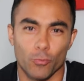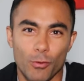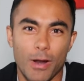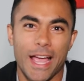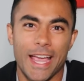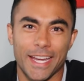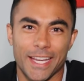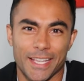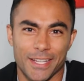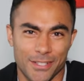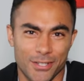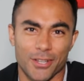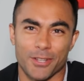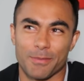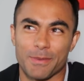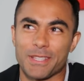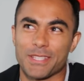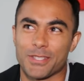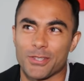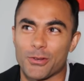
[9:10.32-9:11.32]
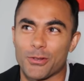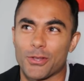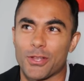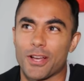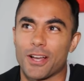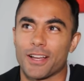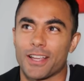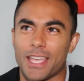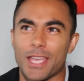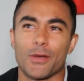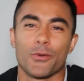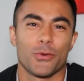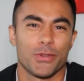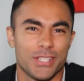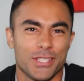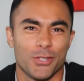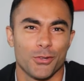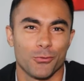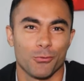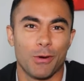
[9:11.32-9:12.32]
writing took me so long. It
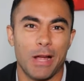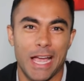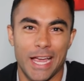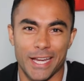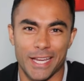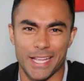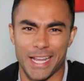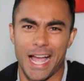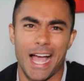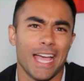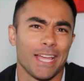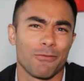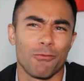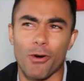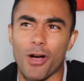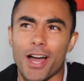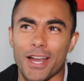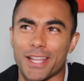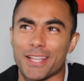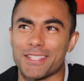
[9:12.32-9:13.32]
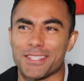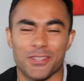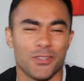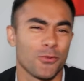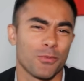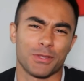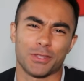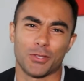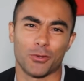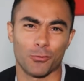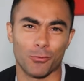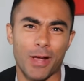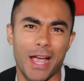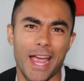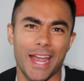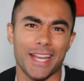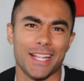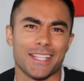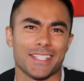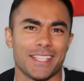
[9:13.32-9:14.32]
was the writing. I wanted to, but the
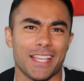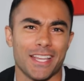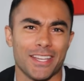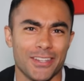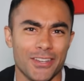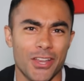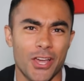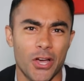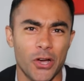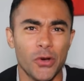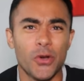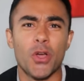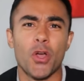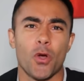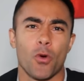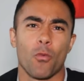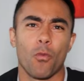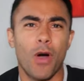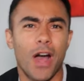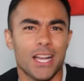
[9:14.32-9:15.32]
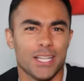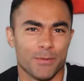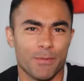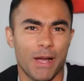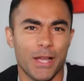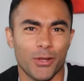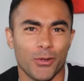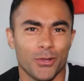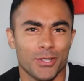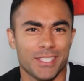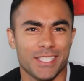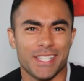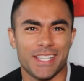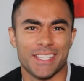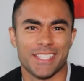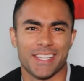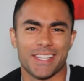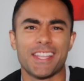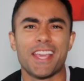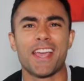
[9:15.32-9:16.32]
writing said no. Watch my whole
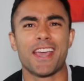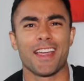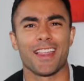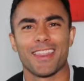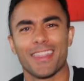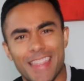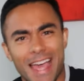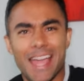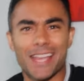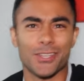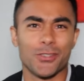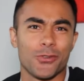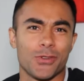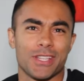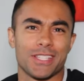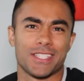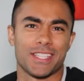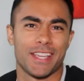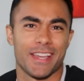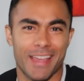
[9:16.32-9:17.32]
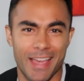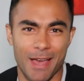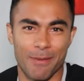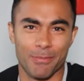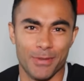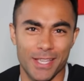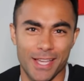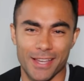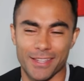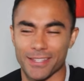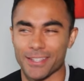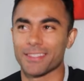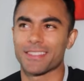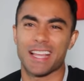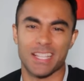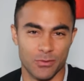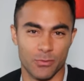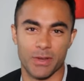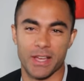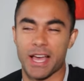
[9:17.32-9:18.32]
season, then you can see a happy ending.
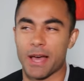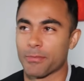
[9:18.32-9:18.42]
That's what